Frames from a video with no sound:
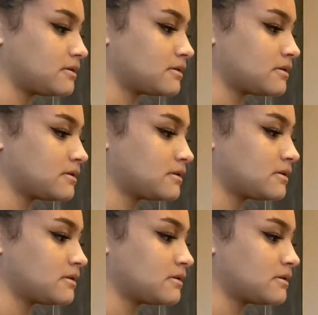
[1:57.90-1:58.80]

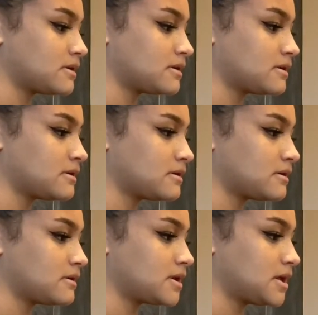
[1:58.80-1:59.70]

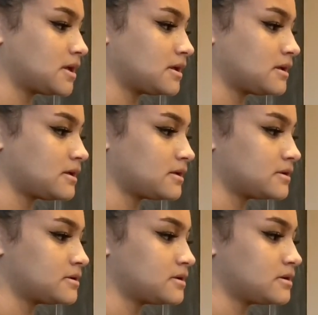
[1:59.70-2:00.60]

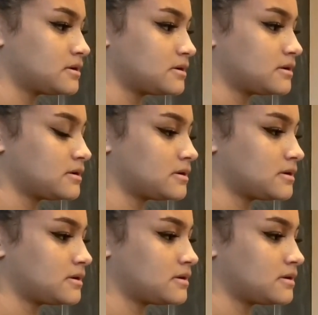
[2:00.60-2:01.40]
Nobody speaks.